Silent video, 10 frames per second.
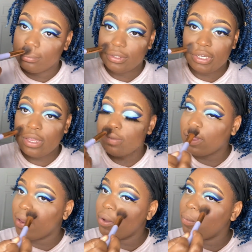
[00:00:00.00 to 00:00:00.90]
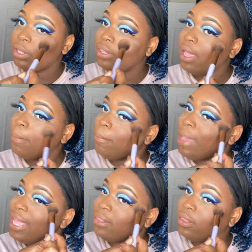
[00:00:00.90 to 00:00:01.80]
because I don't want that
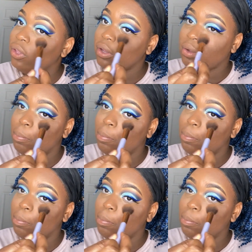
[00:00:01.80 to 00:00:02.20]
matte look,